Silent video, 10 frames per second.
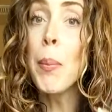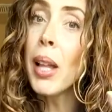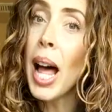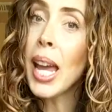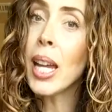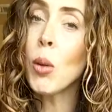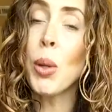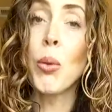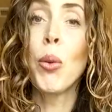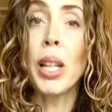apply
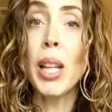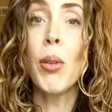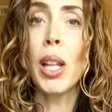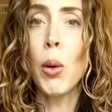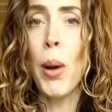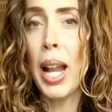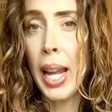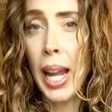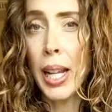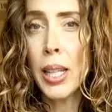it with really, really
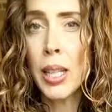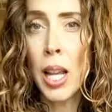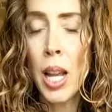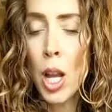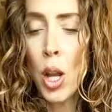wet hands.